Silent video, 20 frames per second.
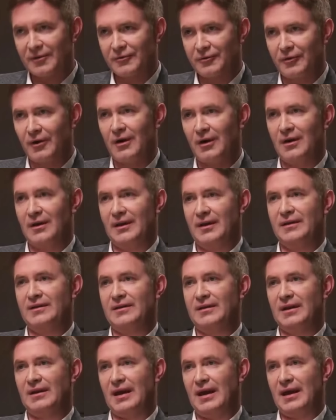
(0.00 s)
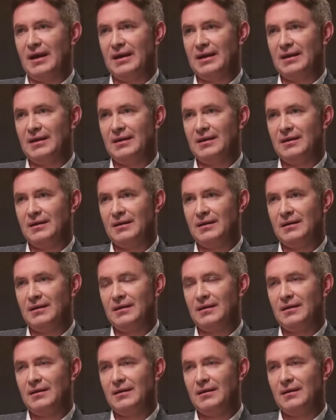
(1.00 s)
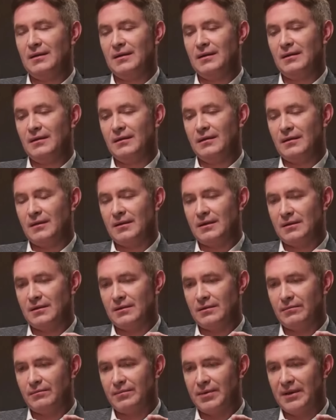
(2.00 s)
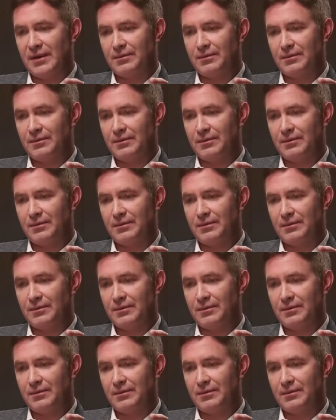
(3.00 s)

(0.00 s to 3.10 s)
strongly today that